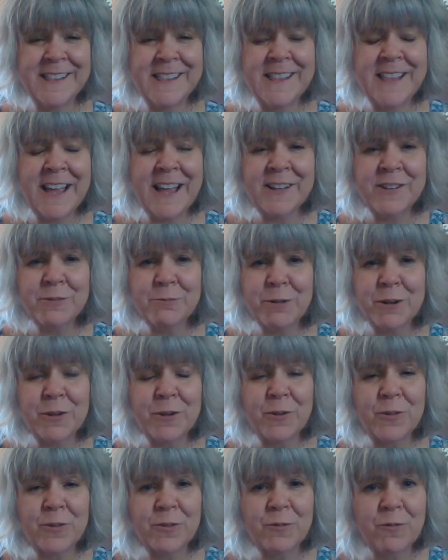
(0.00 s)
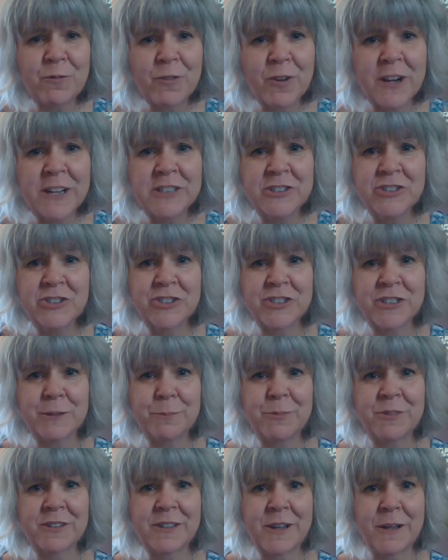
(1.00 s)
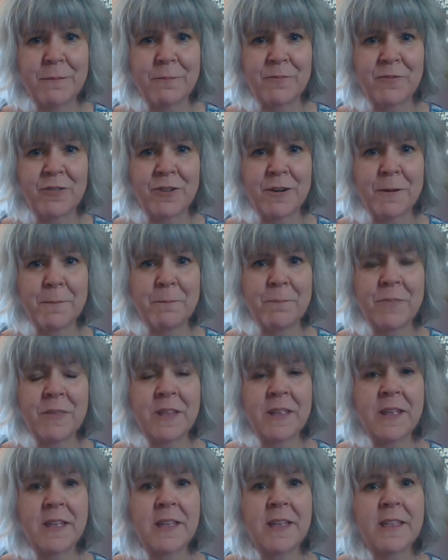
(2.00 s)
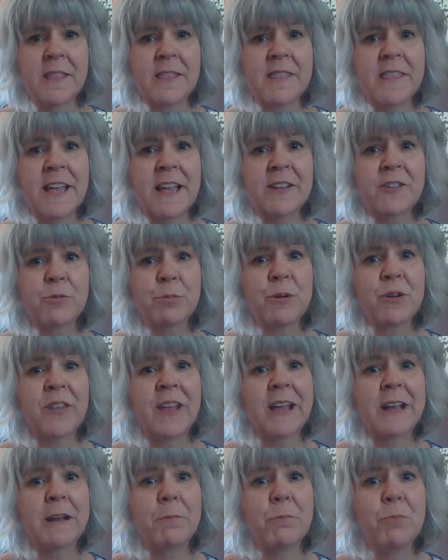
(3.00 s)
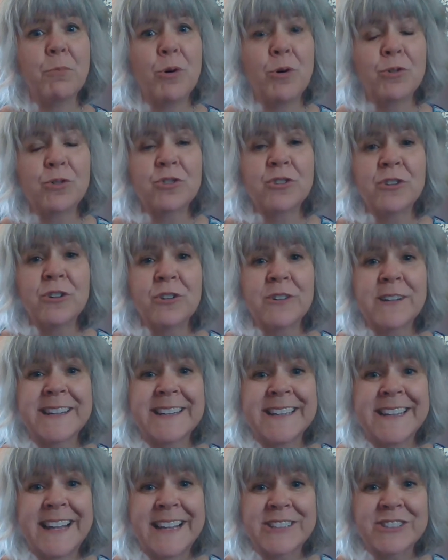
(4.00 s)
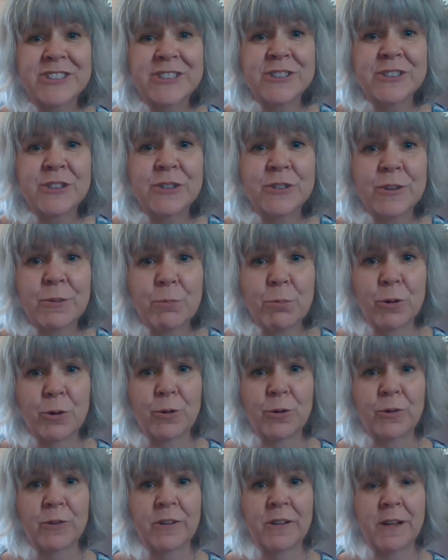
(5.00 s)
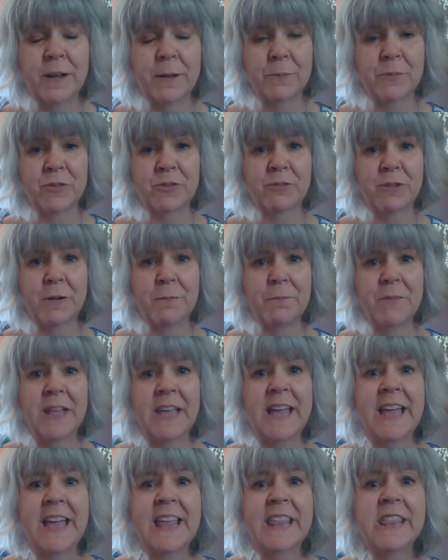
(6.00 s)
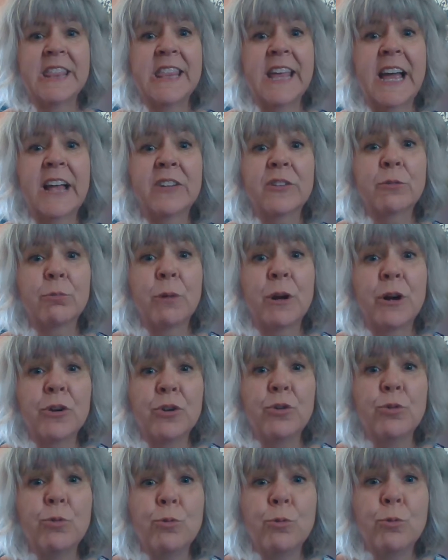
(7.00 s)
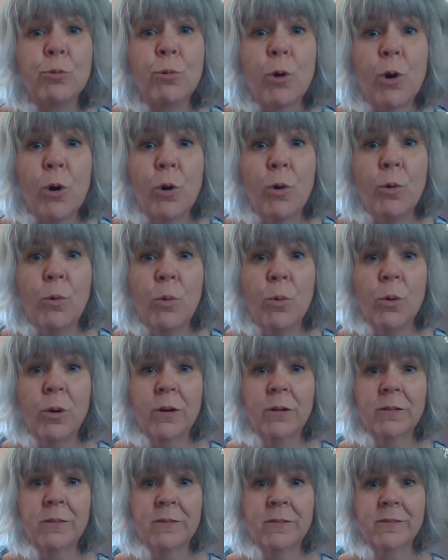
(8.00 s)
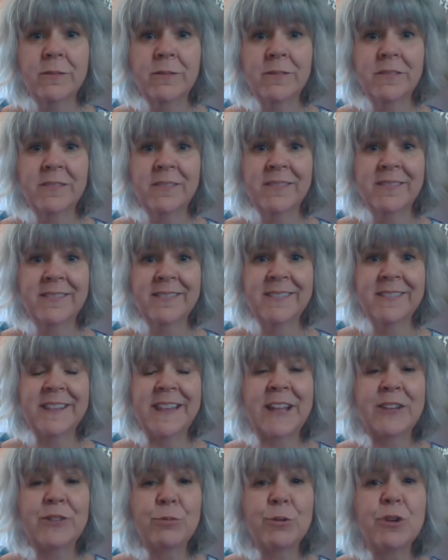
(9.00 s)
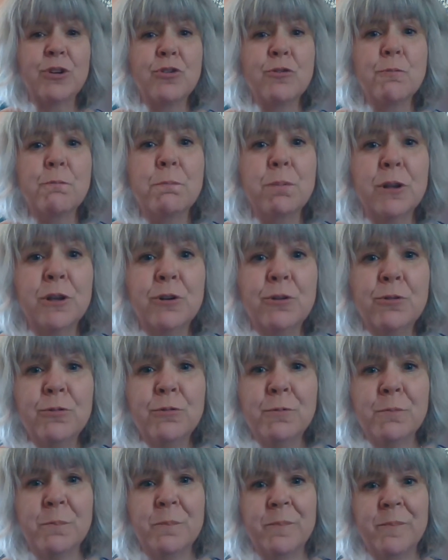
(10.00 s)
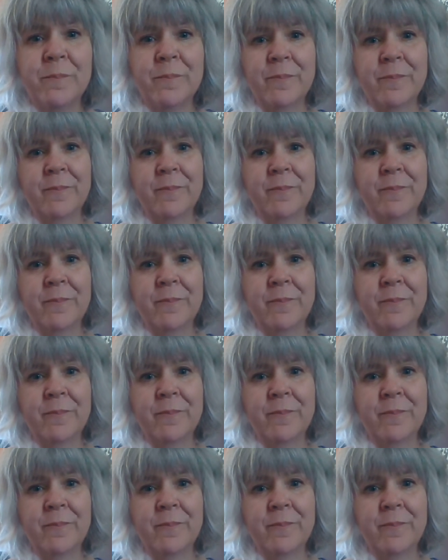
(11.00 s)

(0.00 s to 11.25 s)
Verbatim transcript: That's where those friendships come from. That's where that emotional connection to the world comes from. That's where you grow. That's where you bloom.